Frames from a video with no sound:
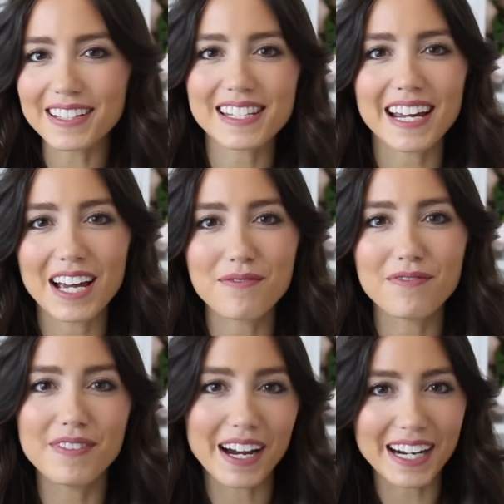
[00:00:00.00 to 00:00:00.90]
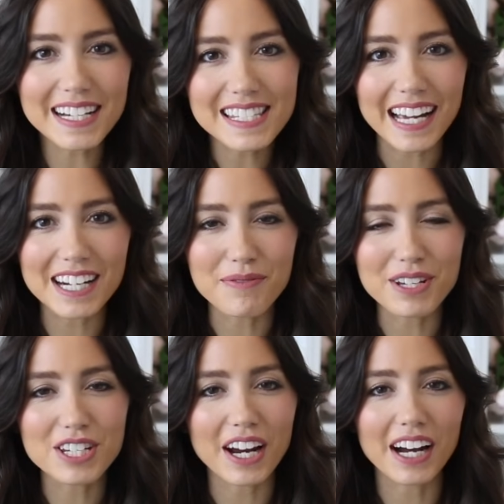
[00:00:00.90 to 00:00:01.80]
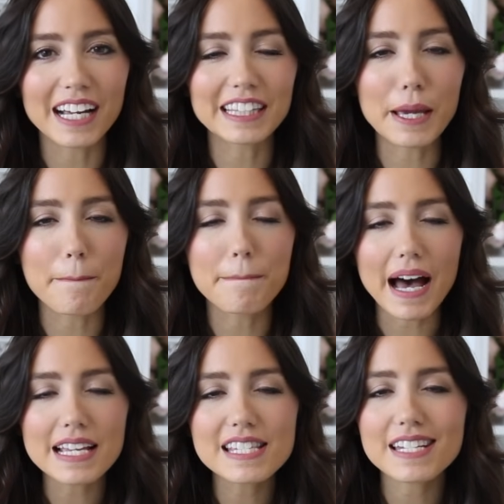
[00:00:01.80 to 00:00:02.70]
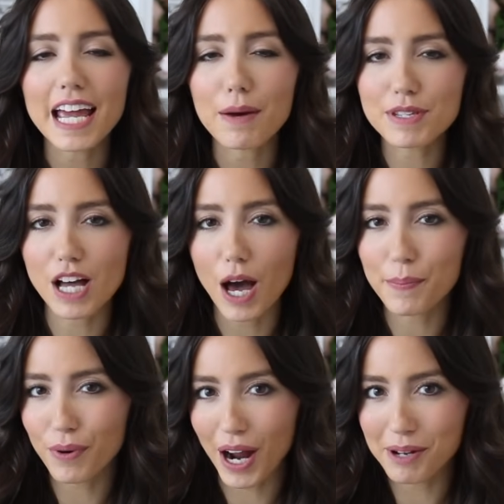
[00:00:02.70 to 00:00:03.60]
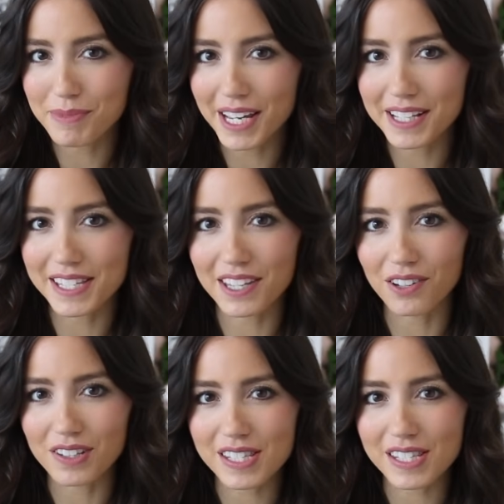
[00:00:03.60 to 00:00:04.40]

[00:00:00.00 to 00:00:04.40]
Today I'm very excited to be sharing the best Amazon Prime Day deals.